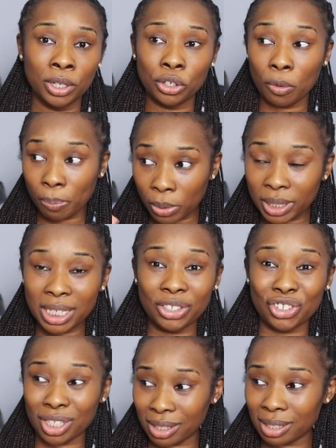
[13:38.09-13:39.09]
your
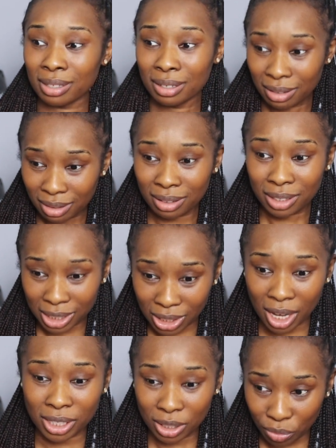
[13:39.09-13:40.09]
body just
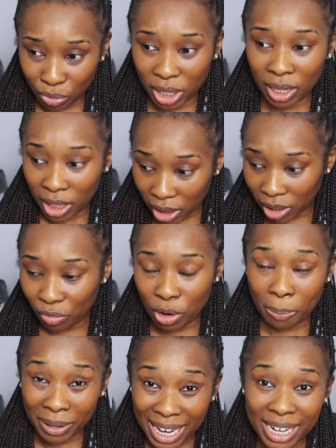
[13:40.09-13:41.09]
starts to re
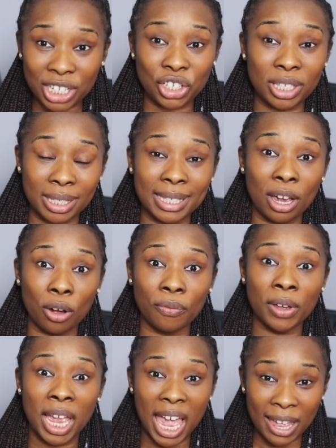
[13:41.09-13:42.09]
replenish
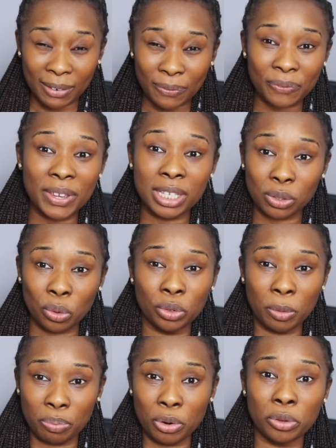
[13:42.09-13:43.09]
itself and fix
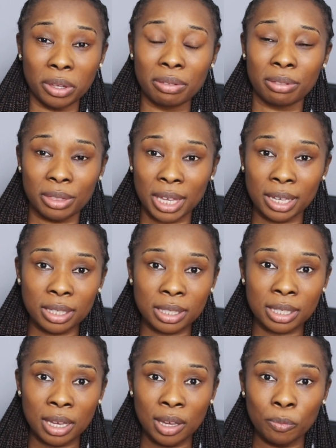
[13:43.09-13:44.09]
all the broken
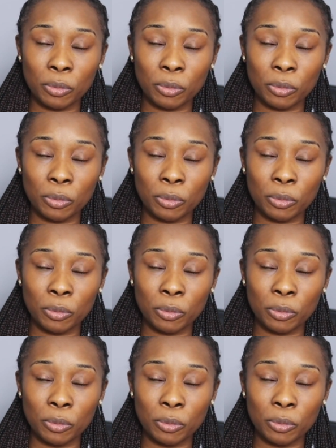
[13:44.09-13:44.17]
things.